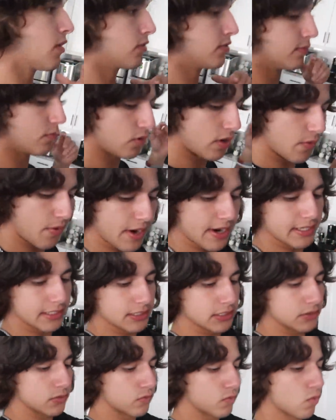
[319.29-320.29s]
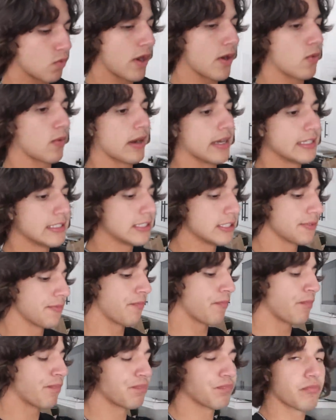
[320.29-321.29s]
Some white rice,
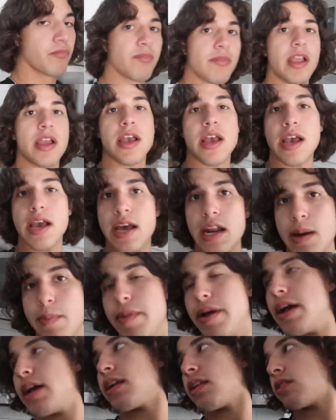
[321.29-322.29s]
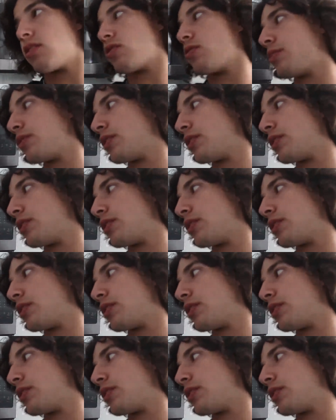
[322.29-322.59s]
And I'm gonna add a little